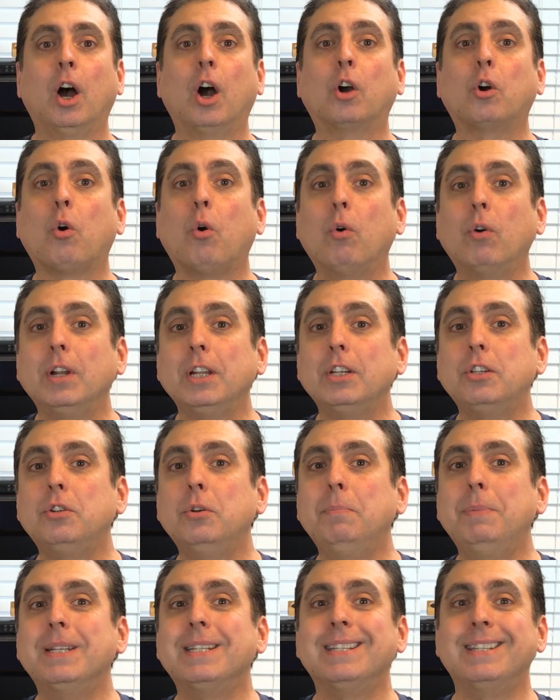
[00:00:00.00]
According
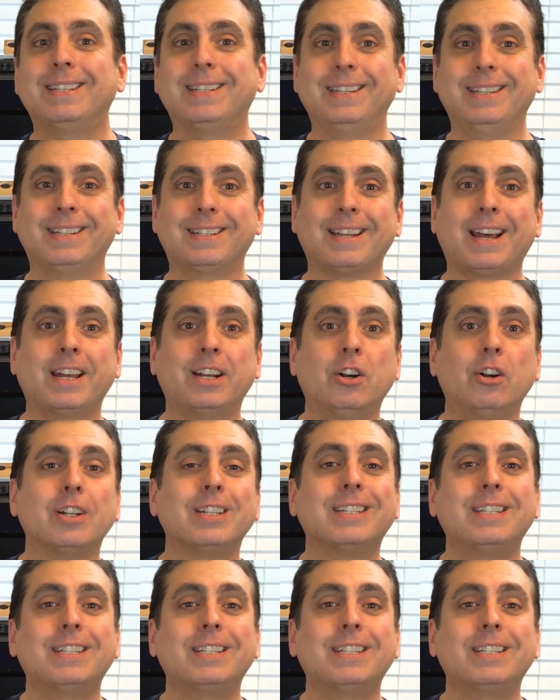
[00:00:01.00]
to Business Insider,